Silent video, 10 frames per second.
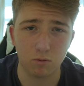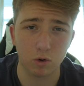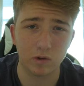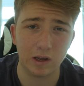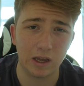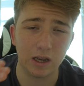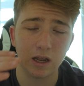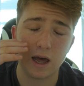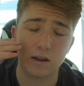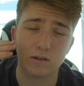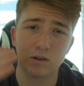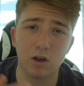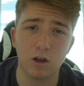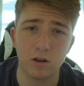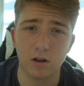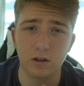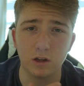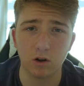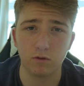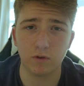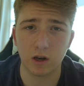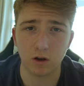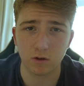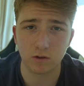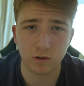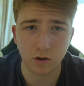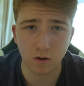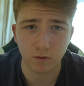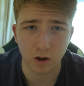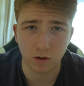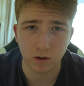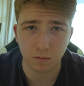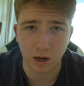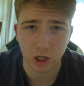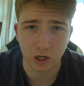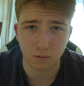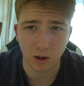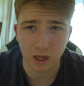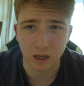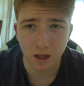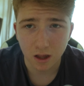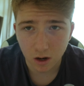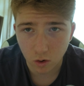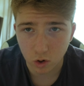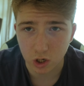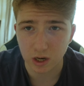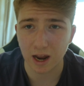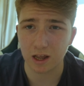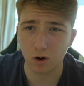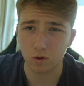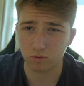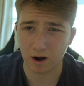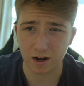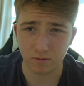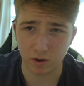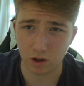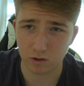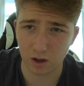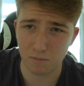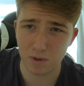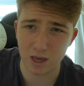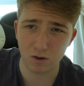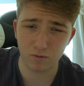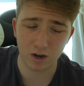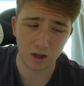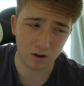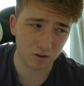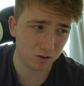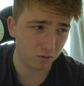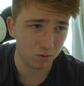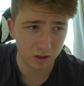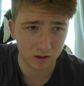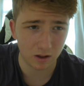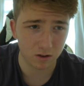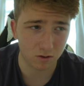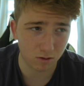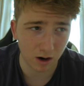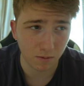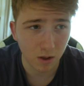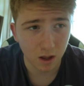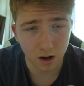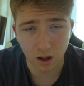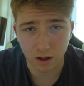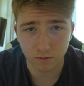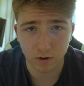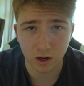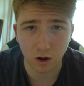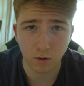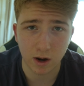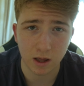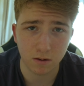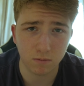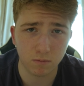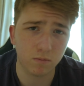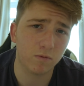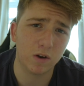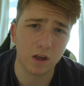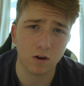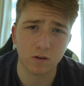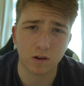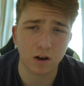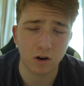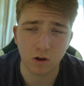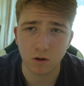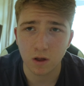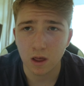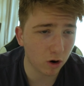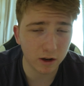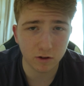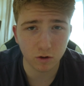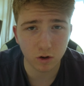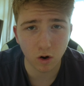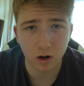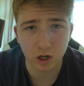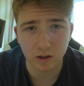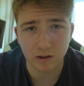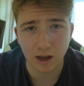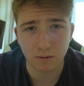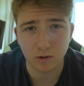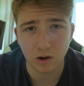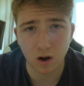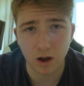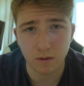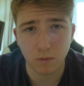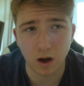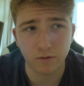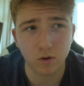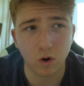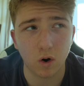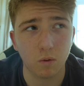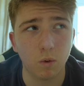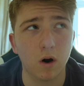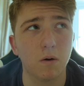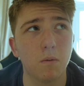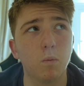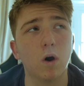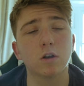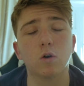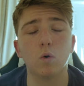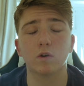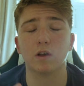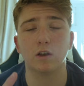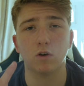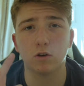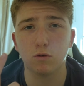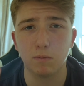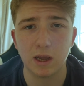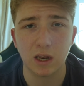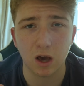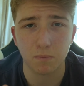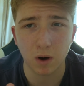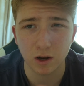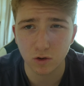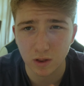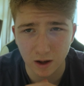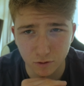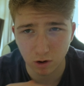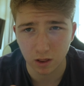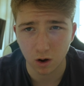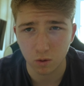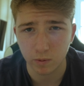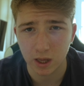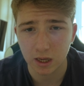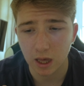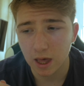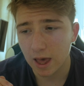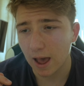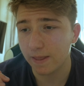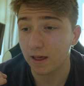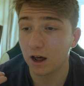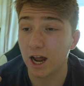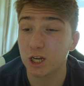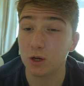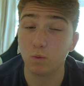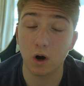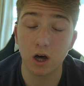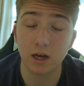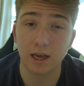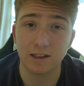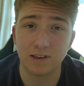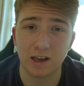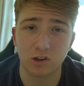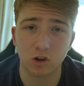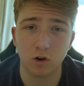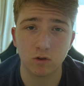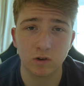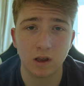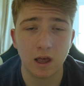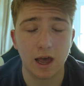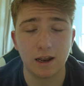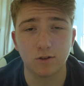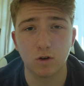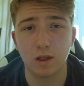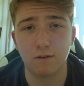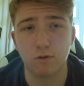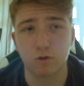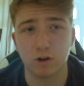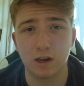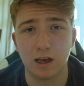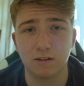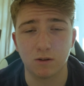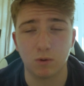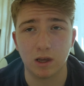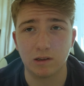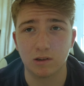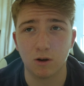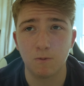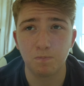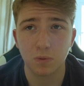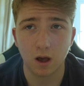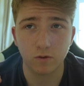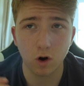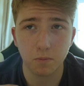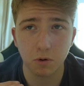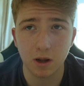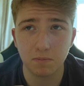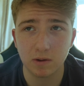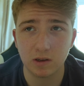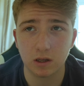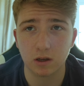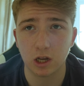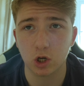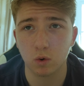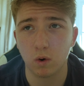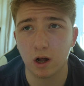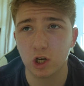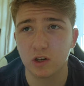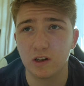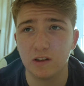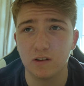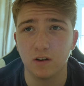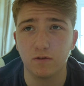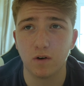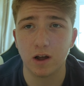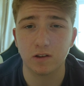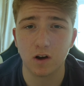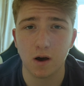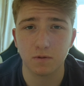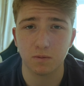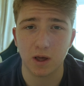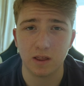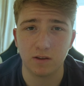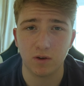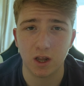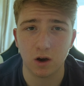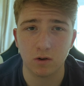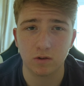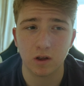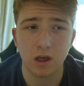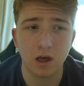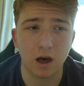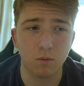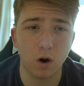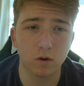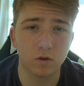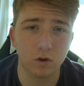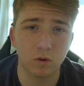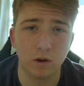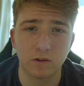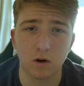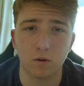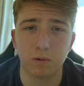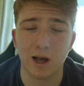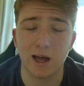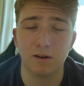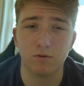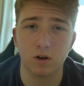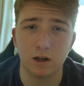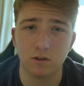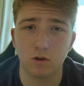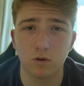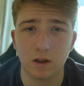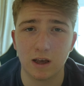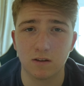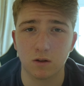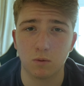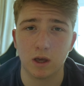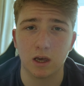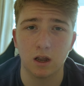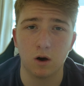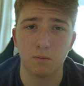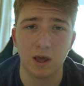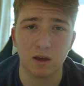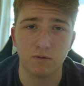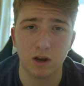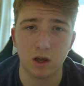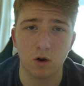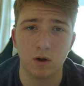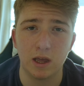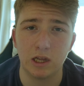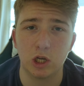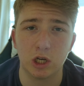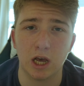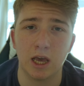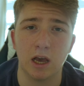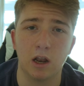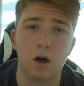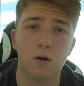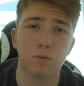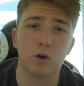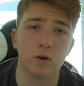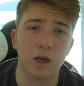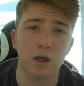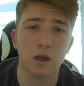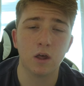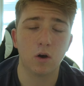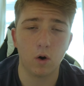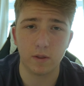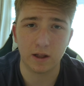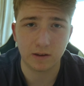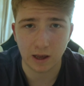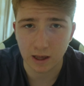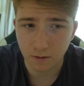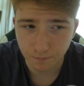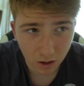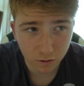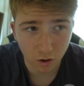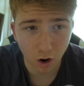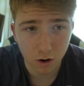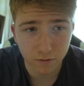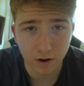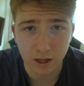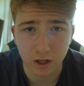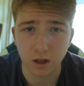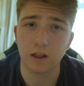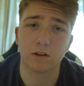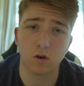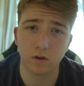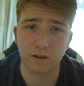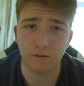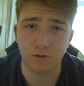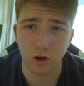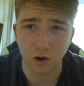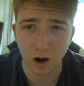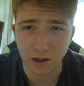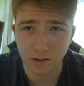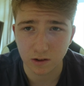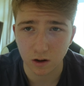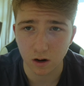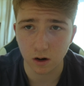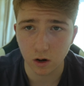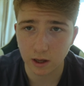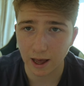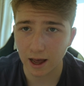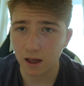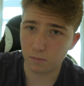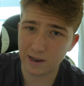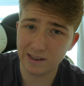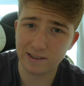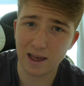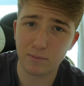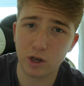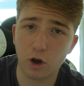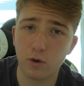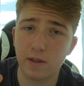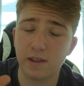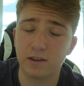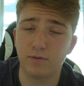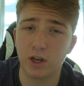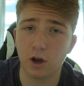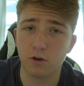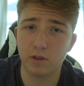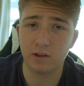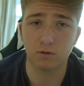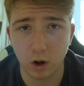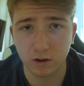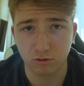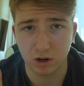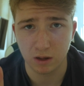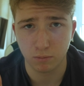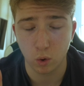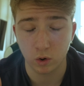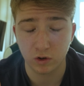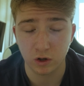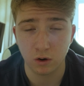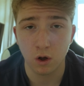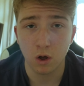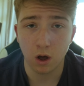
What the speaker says: routine and a certain, certain videos that I'm actually going to make, not just any old random videos like Omegle videos and all this other crap like video edit videos. I don't know. Trying to do college at the same time. I've got one course that I do media, but I do that throughout the whole week. And then I actually work at Tesco's and I do that for 3 days of the week. So I've got a pretty busy schedule. I just need to find time to make these videos. And what I'll do is I'll plan for like 2 days of the week, and I'll make a video each day and upload it on that day. So hopefully there's content for you guys to look at. Please let me know in this video, this is why it's really important.